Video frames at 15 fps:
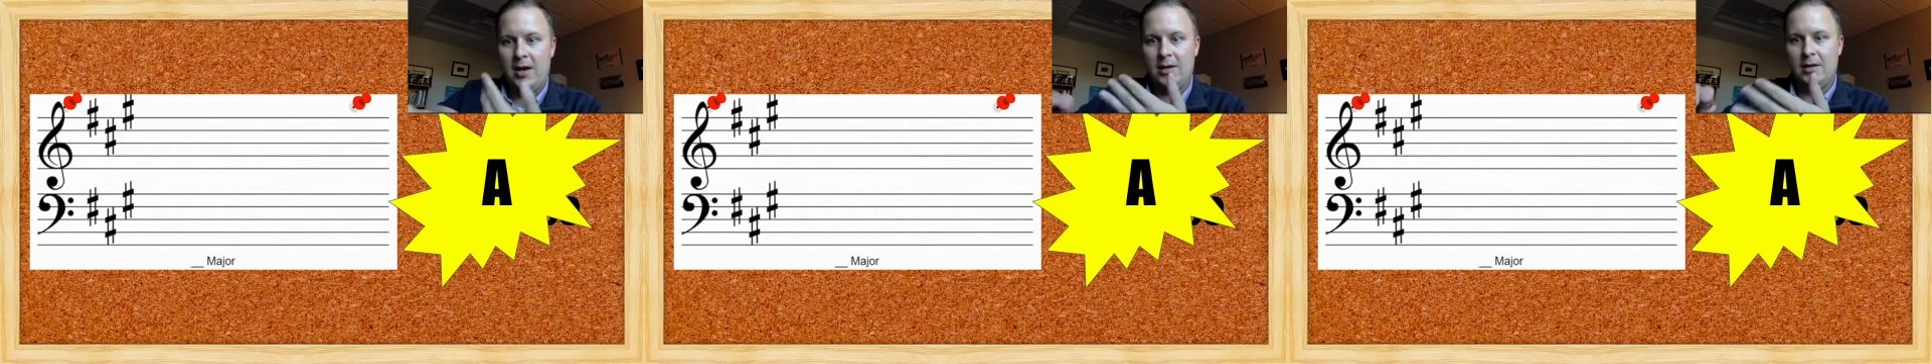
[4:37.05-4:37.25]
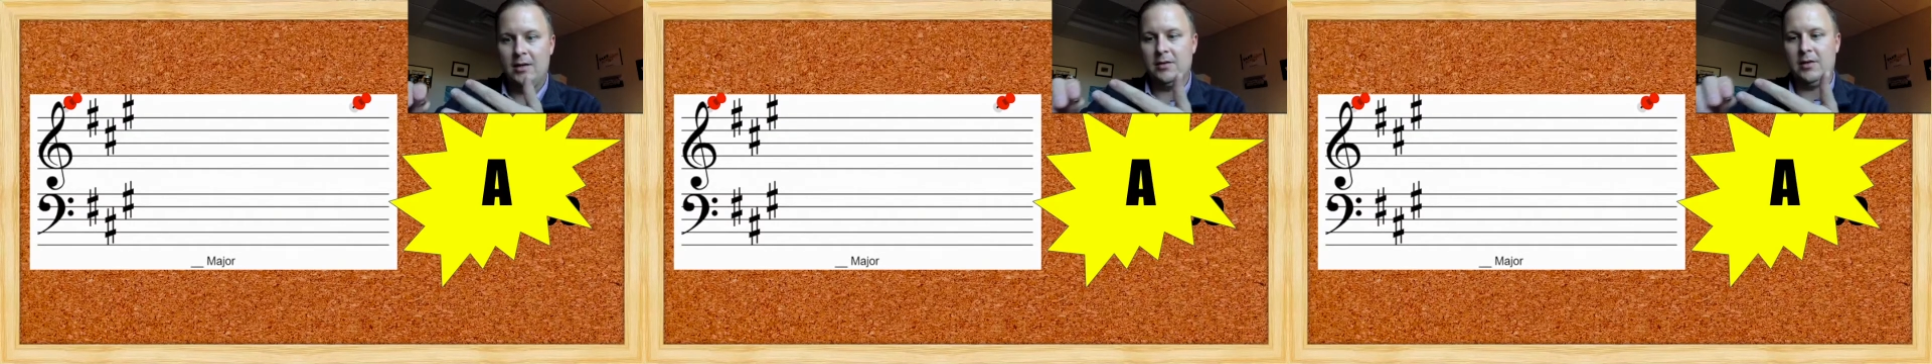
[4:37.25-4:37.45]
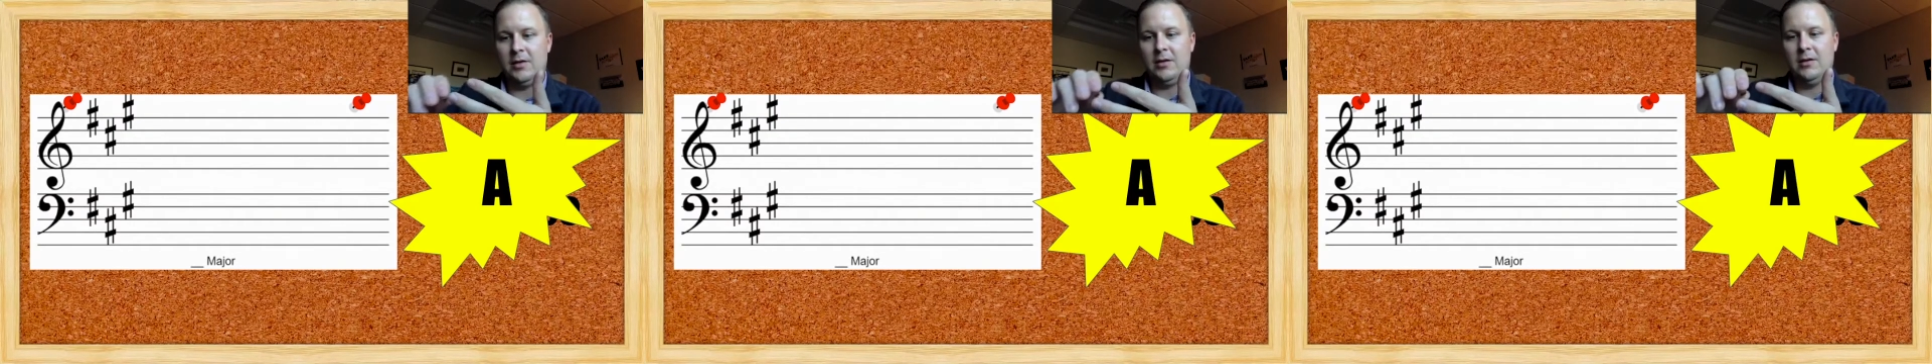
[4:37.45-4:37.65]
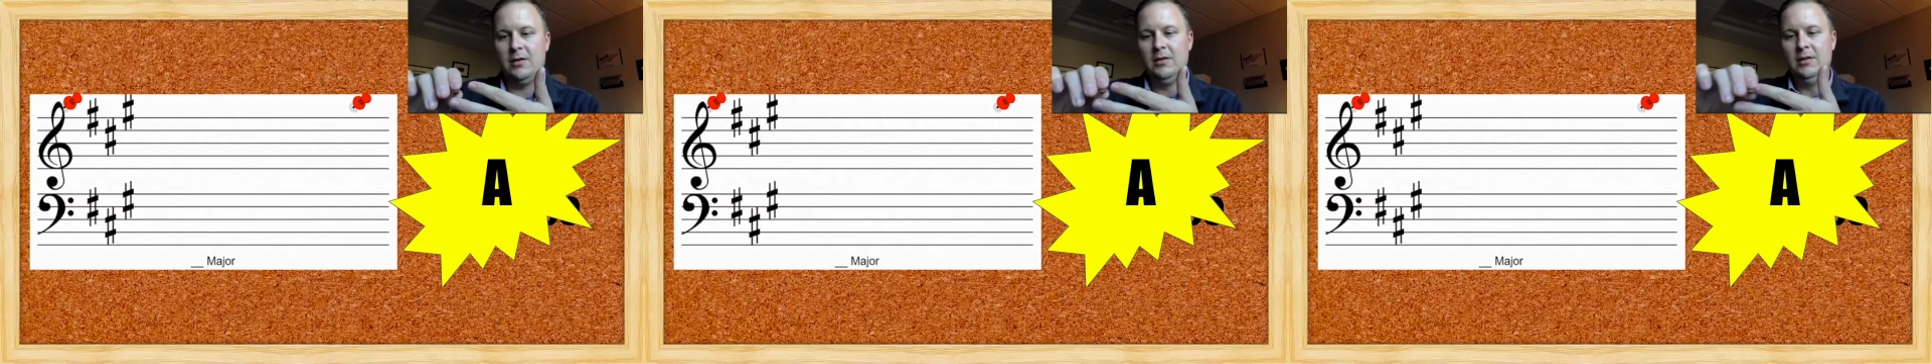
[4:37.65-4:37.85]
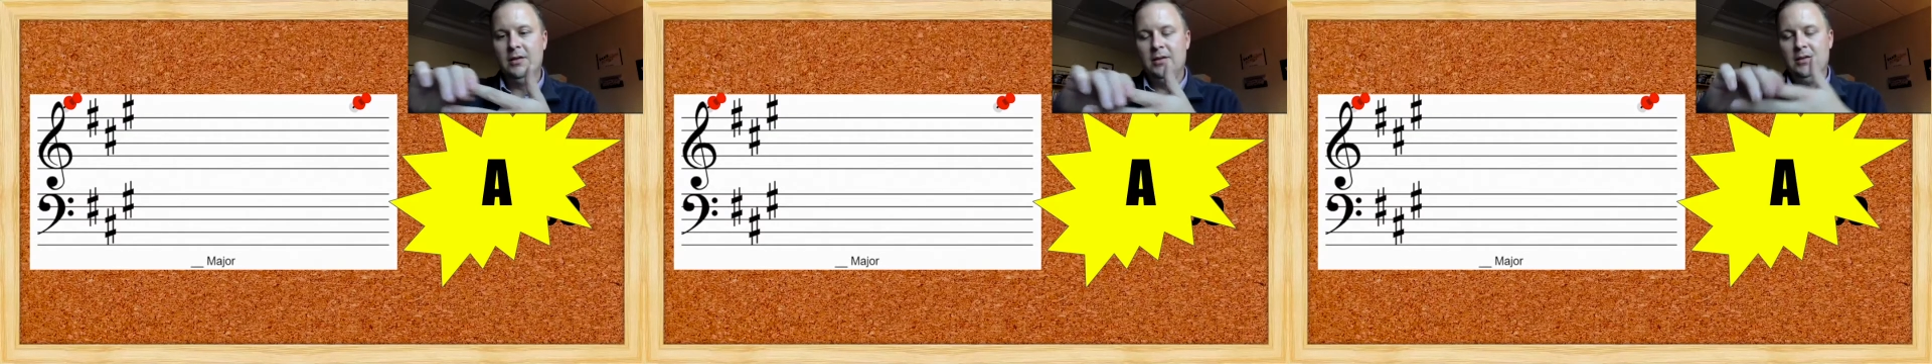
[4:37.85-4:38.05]
easier.
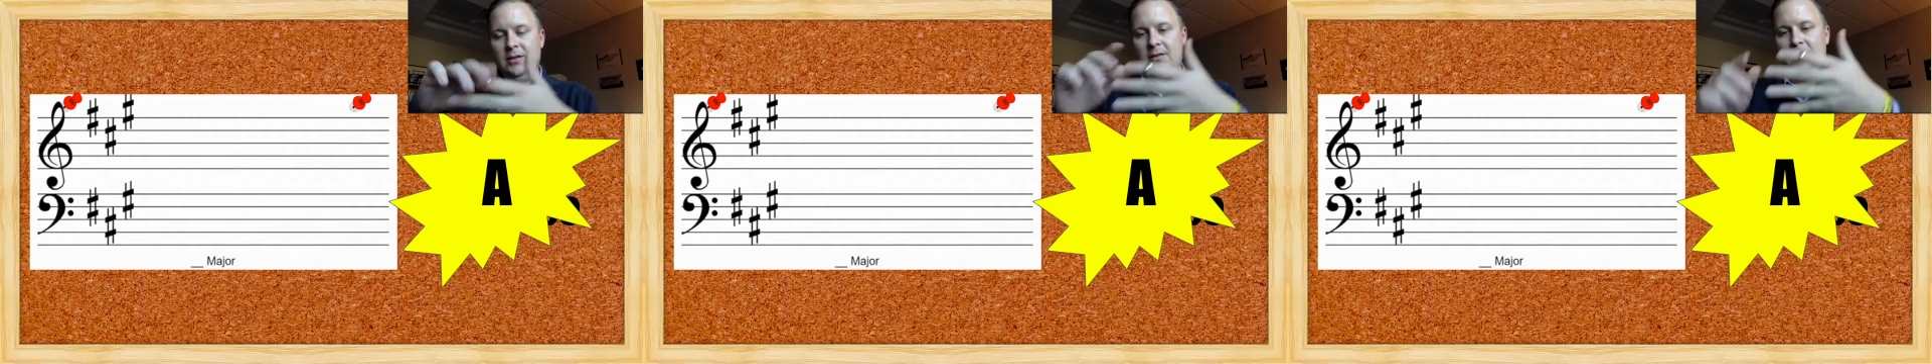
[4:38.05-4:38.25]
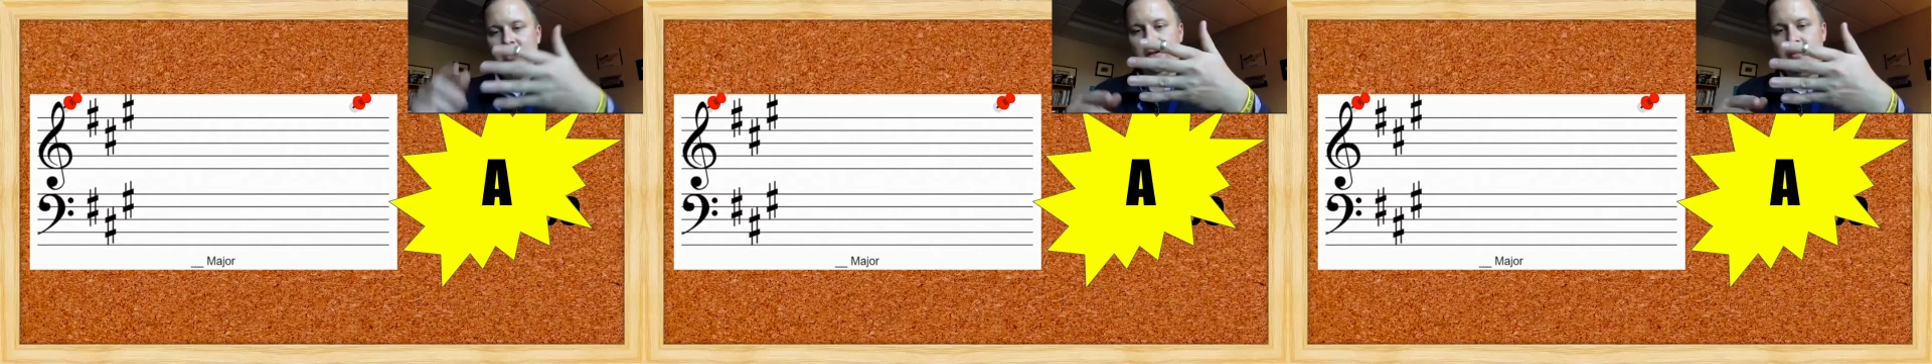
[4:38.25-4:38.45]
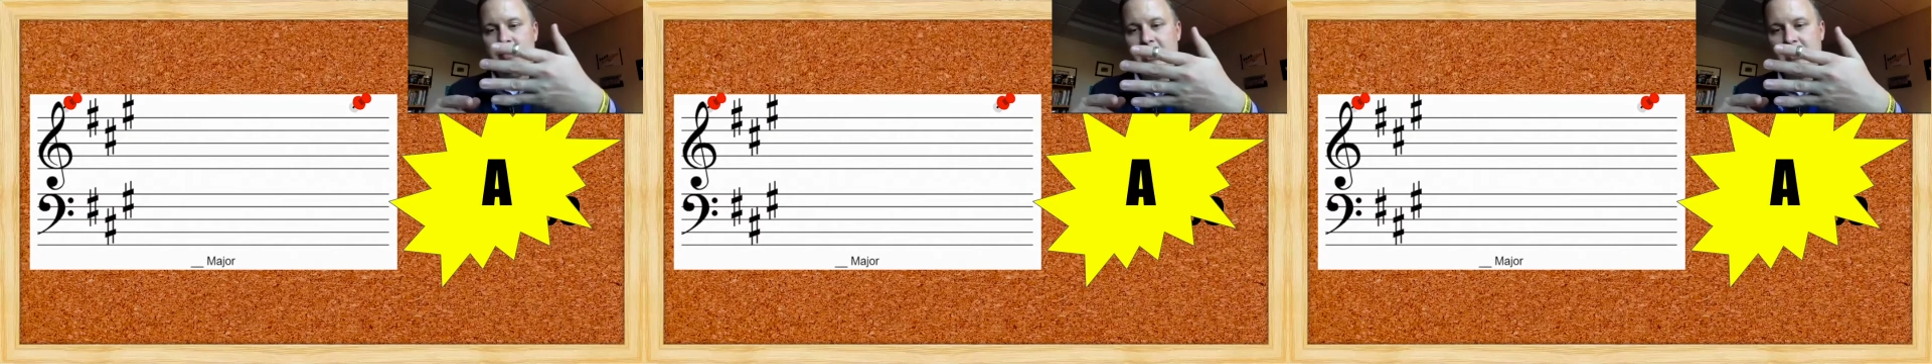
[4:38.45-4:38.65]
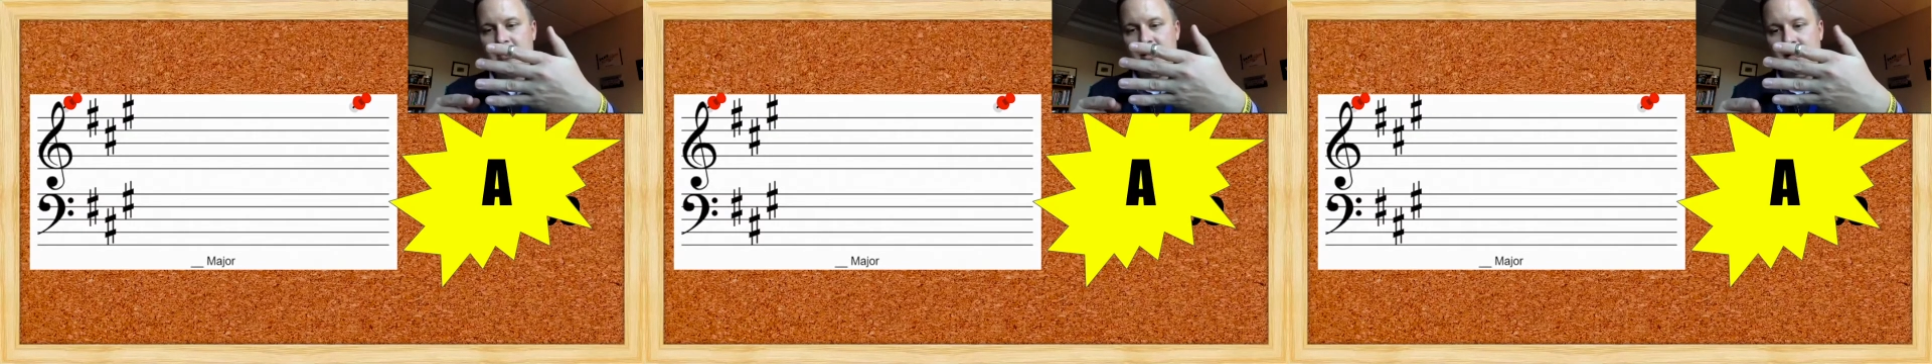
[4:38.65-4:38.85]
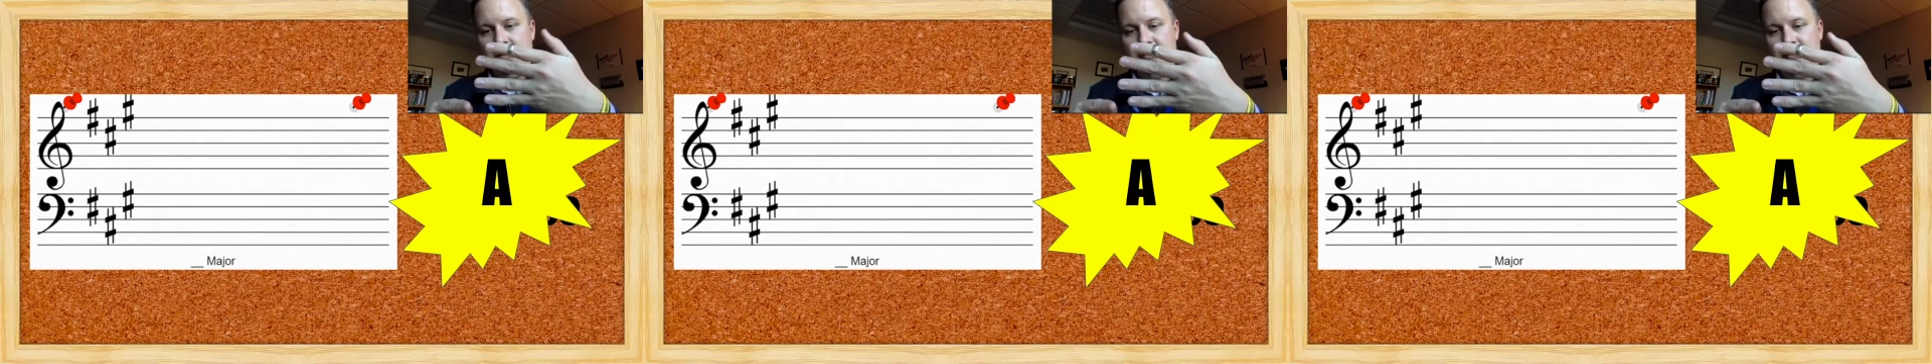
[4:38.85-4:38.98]
Here's our bass clef,